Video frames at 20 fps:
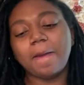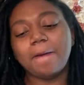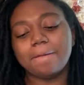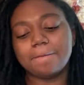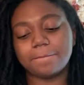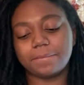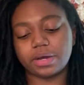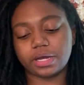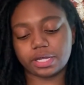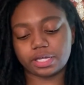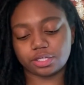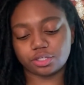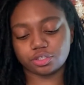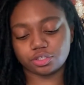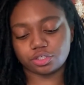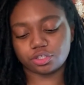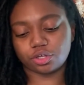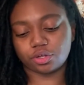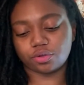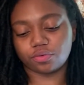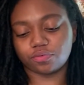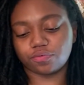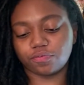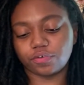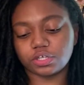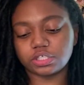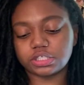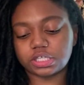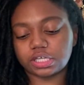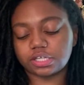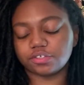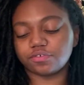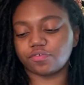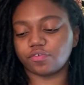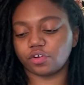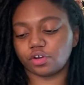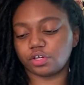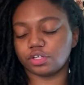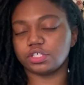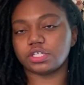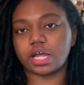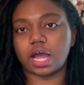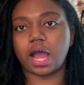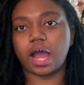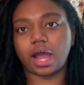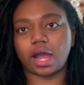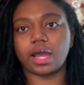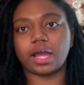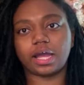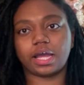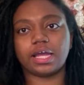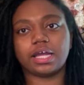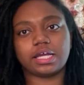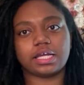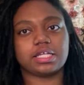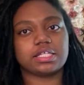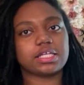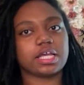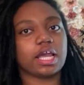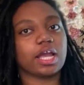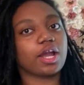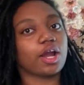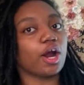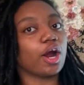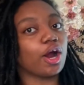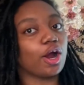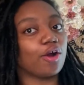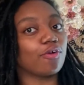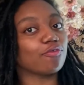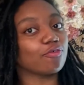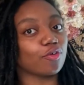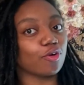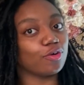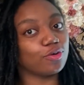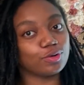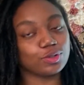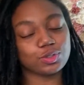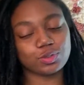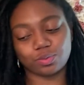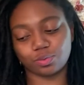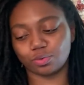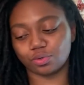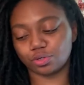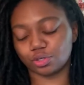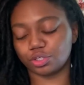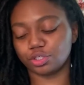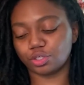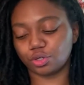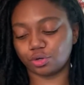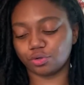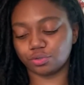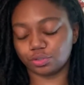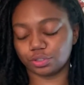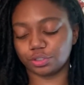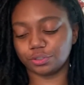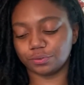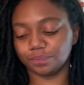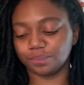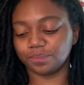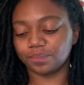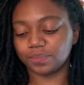But so first things first, I take her rose water toner.